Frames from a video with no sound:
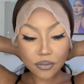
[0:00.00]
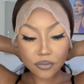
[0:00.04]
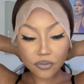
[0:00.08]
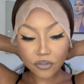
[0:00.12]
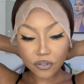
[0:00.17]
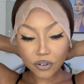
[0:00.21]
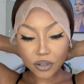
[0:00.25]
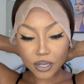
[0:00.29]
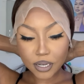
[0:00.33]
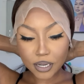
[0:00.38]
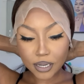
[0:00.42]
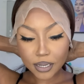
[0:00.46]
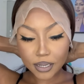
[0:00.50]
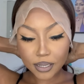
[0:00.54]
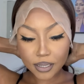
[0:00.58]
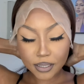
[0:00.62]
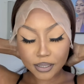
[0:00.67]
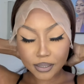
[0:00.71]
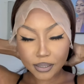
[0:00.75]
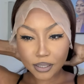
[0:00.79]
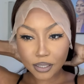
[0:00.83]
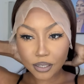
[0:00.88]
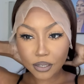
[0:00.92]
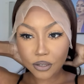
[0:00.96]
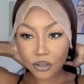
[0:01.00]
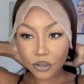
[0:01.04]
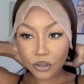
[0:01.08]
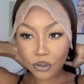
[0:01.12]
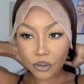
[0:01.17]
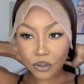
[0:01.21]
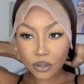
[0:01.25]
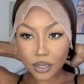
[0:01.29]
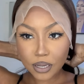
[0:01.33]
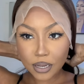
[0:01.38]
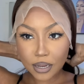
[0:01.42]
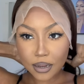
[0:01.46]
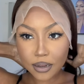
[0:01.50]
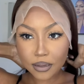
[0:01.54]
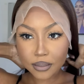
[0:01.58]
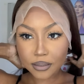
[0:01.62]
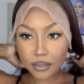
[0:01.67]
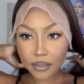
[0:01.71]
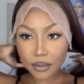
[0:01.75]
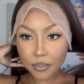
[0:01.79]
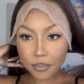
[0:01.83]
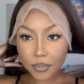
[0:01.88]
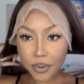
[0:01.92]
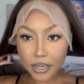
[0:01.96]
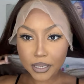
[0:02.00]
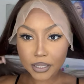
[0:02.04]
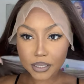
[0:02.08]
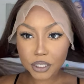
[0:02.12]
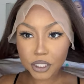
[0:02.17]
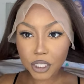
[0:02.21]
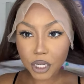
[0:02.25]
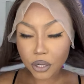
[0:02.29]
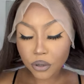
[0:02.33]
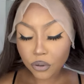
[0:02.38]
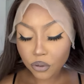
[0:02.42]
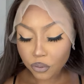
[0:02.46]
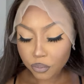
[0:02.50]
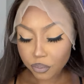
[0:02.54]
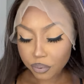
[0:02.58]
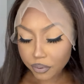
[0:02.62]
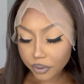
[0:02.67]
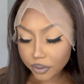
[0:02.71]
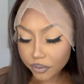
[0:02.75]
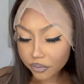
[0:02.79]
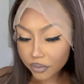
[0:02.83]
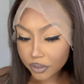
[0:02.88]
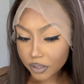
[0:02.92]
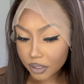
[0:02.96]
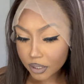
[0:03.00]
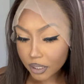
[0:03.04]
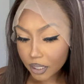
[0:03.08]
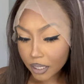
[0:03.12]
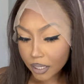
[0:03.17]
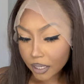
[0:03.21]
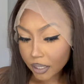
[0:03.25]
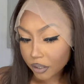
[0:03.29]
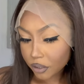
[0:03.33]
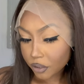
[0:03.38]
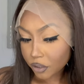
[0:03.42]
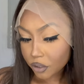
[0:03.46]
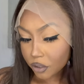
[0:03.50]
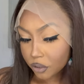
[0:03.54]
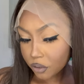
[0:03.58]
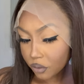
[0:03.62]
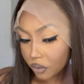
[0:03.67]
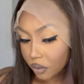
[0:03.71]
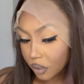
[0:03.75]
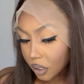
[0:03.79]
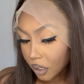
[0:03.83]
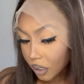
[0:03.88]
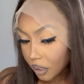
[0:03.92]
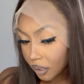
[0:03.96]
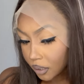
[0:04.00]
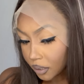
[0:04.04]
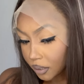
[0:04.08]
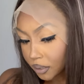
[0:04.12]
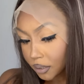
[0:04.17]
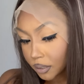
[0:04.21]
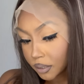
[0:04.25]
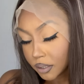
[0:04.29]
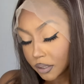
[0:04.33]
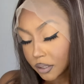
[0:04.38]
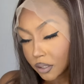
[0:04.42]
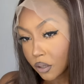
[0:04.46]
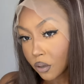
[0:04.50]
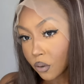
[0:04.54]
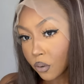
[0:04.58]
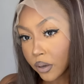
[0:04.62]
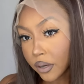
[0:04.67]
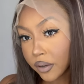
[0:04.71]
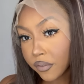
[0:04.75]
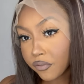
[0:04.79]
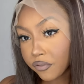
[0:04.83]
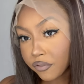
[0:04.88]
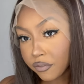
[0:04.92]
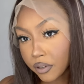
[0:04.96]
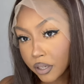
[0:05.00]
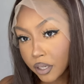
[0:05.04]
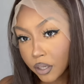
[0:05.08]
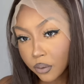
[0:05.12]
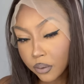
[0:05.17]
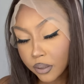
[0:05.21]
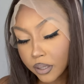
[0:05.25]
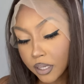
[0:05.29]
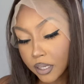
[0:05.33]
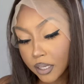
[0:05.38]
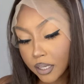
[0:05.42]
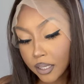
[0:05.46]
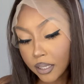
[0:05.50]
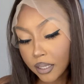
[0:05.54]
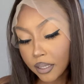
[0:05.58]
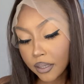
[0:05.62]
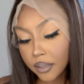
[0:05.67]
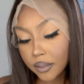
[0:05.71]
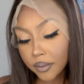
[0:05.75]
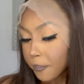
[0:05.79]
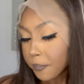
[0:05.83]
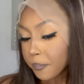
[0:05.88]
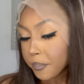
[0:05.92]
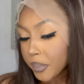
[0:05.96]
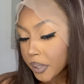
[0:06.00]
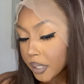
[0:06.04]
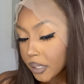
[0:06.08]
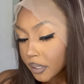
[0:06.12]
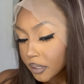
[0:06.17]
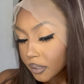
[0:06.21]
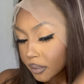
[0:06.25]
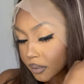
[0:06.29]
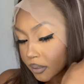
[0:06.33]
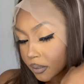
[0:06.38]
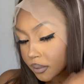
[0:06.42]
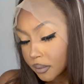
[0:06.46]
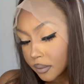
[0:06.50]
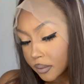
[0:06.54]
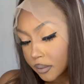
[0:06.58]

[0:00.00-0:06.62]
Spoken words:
if you guys look at my channel previously, I used to do colors quite frequently, but